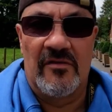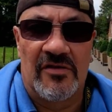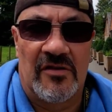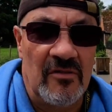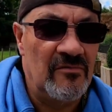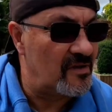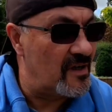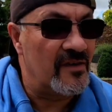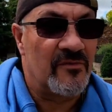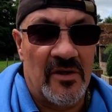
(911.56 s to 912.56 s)
around the stones
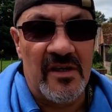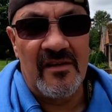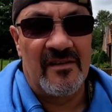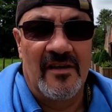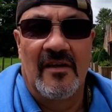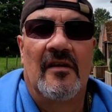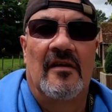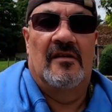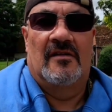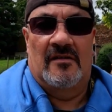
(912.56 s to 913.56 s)
at Avebury.
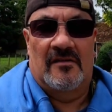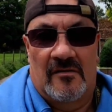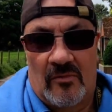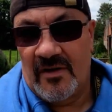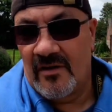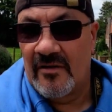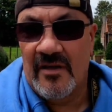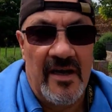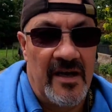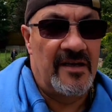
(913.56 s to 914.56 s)
So we're going
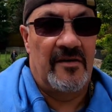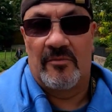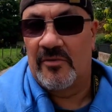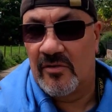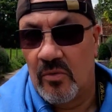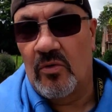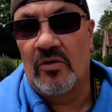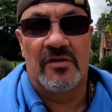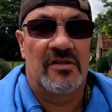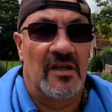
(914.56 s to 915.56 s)
to head up
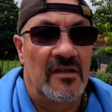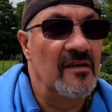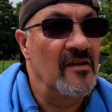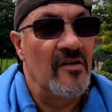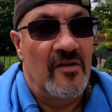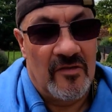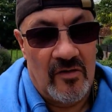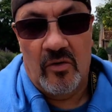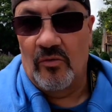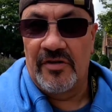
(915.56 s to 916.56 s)
towards
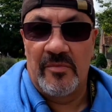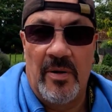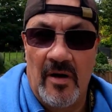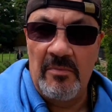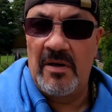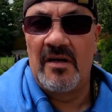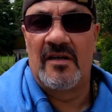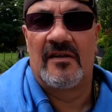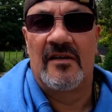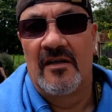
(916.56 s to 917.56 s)
the haunted pub
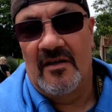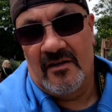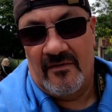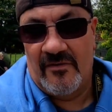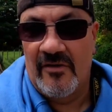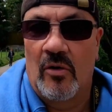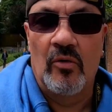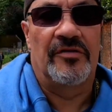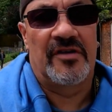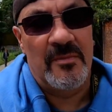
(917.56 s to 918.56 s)
for a
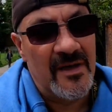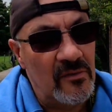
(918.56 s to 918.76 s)
haunted